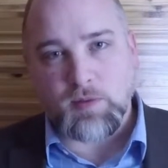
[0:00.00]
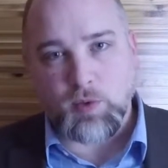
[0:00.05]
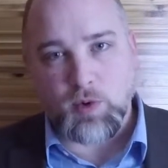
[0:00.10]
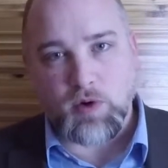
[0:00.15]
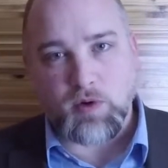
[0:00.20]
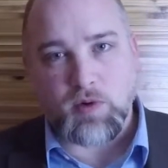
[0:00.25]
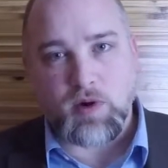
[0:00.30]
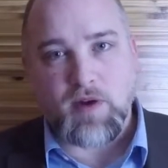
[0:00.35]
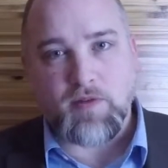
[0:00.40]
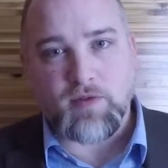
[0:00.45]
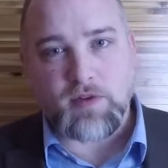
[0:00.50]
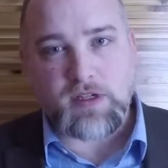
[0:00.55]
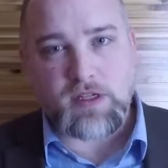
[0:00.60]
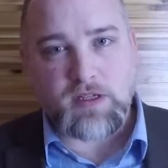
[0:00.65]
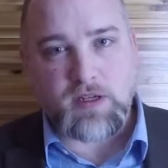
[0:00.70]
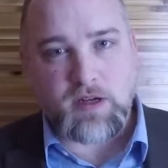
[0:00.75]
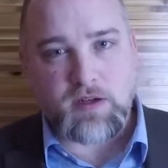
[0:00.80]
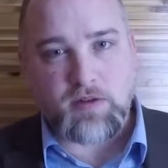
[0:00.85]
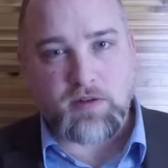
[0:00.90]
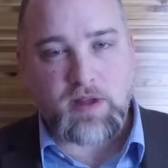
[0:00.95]
I'm going to reference,
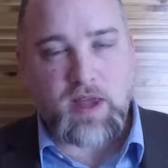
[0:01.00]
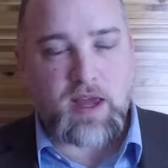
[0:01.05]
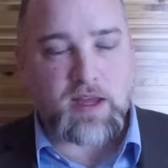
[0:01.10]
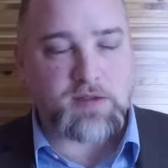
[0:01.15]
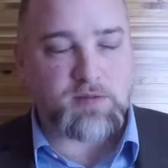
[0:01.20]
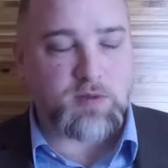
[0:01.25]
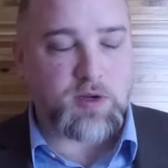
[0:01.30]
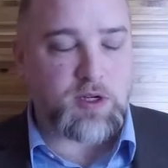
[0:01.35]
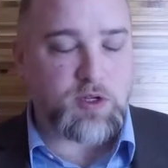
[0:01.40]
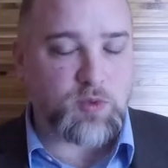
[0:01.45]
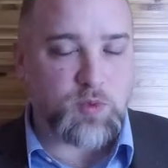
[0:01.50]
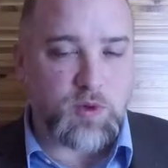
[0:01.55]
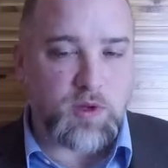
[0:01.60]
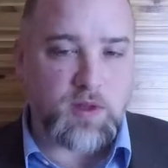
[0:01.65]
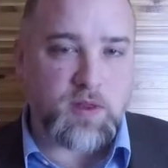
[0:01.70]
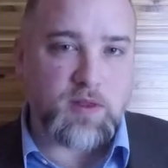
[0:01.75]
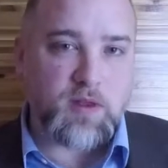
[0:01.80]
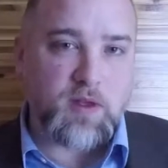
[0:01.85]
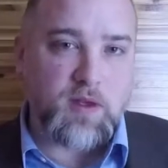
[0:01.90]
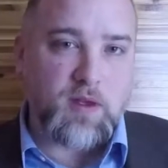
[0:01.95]
he's not dealing as much
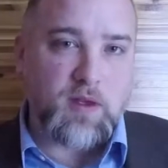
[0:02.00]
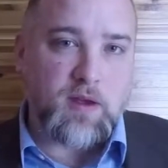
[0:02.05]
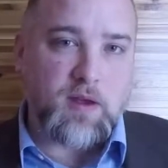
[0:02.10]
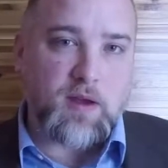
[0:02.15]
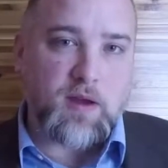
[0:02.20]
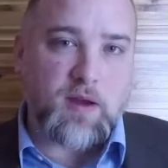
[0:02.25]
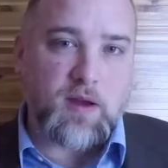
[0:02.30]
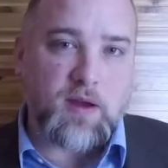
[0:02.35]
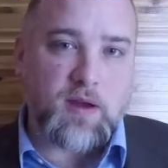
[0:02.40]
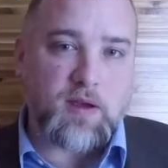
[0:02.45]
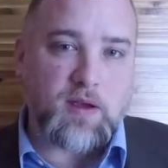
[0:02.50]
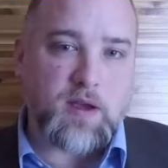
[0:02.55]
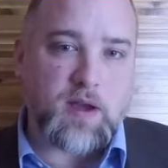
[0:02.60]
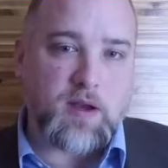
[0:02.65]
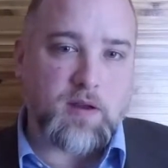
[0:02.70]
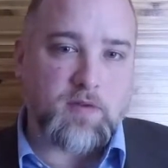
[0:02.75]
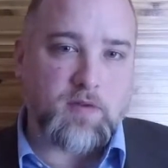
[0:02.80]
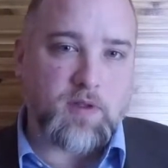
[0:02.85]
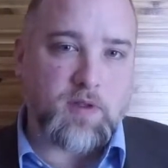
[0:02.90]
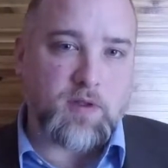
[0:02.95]
with
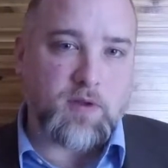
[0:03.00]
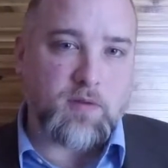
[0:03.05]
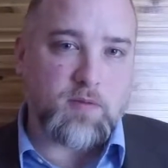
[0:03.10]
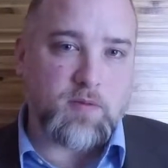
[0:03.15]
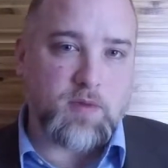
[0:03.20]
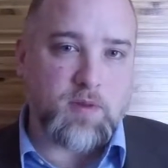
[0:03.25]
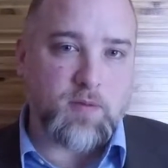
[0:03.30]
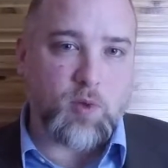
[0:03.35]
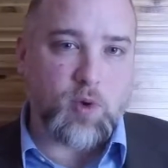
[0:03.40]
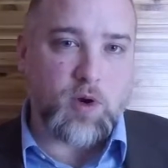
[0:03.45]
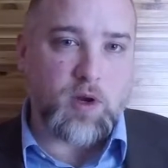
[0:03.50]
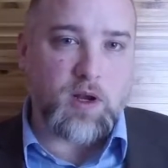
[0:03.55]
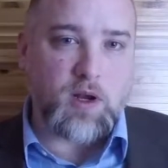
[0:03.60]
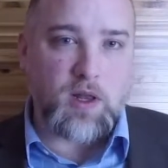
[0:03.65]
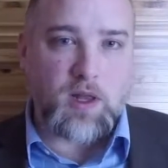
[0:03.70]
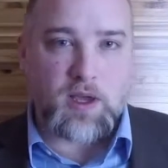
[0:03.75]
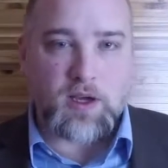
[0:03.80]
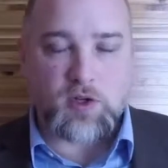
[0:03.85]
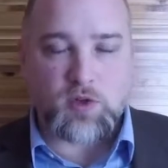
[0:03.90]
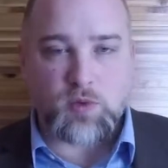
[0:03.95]
kind of the more
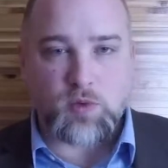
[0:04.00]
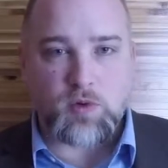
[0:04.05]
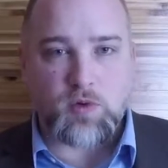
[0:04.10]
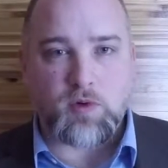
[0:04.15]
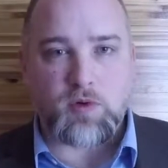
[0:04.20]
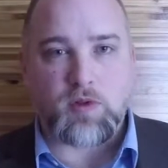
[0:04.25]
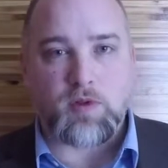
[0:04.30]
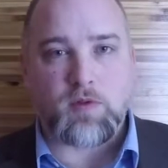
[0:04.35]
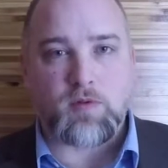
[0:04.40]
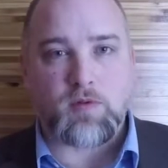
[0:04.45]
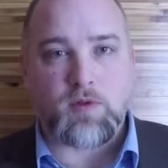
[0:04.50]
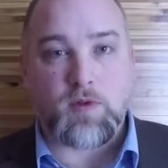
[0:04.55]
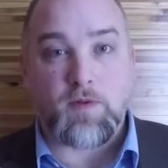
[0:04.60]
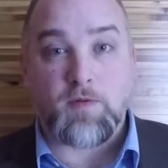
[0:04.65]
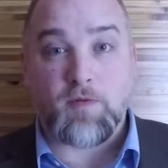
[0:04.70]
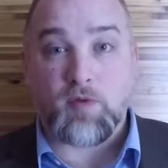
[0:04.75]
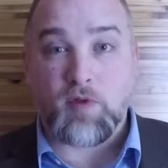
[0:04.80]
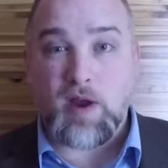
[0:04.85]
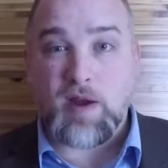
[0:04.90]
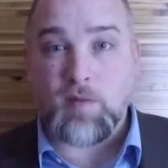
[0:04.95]
intellectual or the
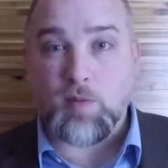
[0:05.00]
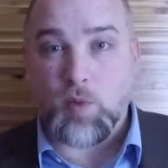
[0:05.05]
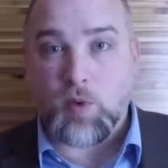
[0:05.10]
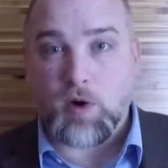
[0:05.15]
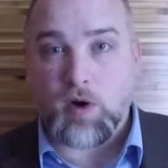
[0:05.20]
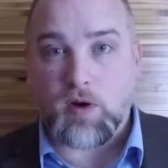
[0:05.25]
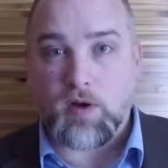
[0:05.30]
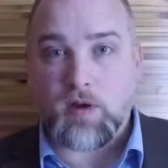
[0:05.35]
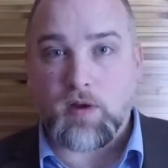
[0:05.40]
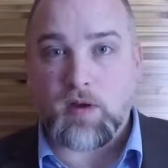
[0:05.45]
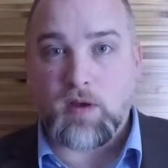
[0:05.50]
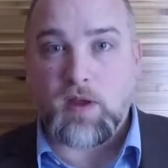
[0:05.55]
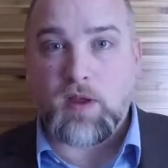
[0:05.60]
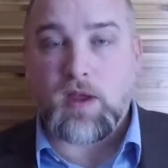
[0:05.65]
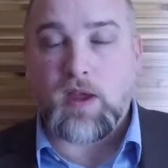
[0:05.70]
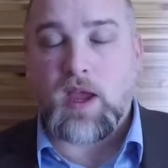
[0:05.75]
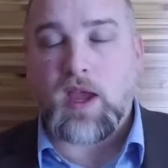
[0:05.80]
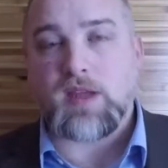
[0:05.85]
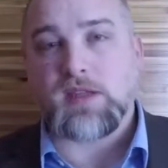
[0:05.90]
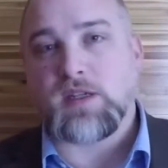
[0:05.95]
framework
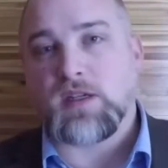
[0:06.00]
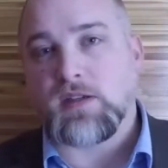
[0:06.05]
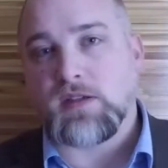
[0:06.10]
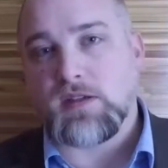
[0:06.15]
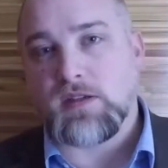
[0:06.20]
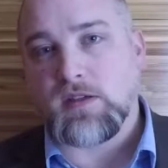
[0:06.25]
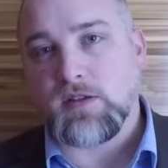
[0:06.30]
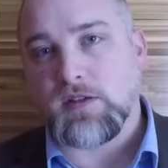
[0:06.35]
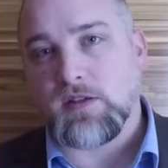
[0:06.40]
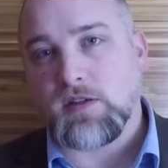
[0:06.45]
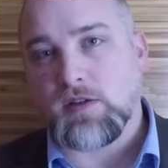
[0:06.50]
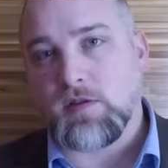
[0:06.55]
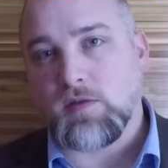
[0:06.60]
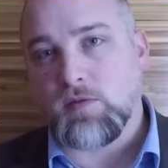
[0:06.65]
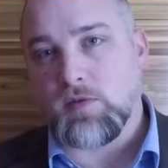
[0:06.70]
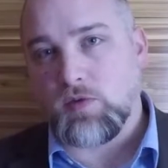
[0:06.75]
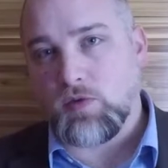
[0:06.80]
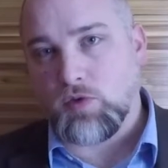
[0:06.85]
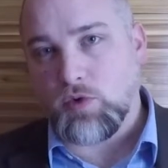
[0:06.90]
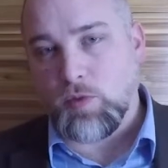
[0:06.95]
as he is just
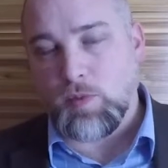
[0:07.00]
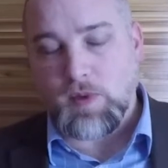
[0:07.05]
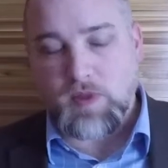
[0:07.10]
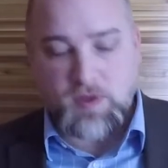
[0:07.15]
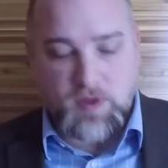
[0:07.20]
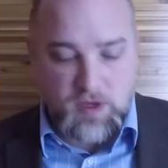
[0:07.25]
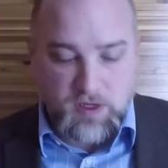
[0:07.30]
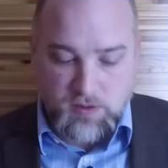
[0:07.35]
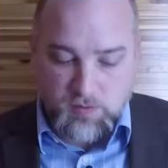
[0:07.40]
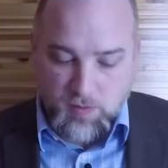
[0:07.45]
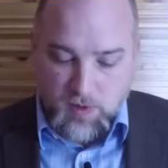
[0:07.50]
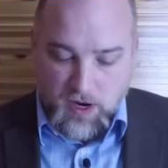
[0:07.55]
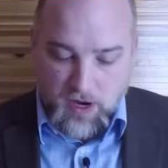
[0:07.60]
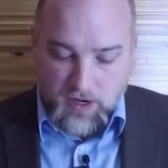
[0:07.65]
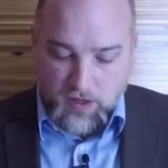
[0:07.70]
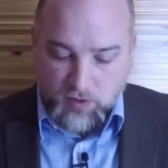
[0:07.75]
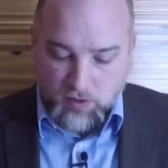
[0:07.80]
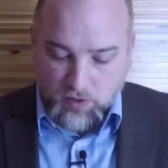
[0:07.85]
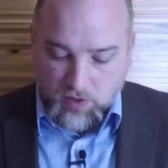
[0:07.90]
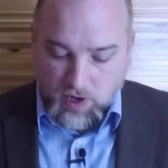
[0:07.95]
grouping things
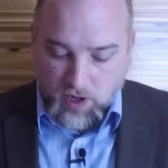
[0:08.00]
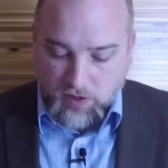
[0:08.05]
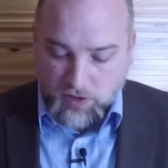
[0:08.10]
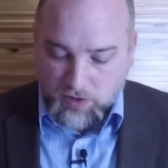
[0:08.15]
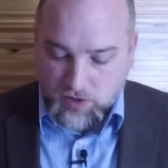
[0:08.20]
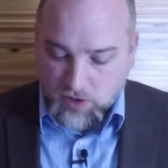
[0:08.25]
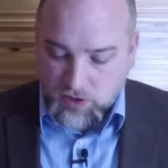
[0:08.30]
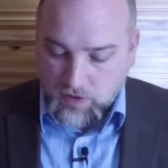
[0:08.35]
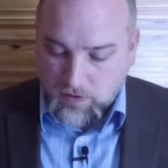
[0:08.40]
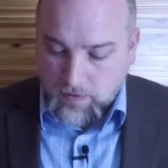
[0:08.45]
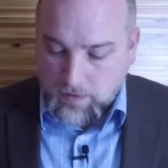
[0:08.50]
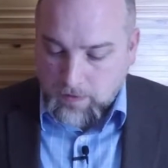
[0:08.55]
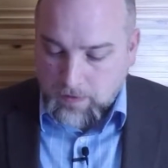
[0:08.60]
by chronology.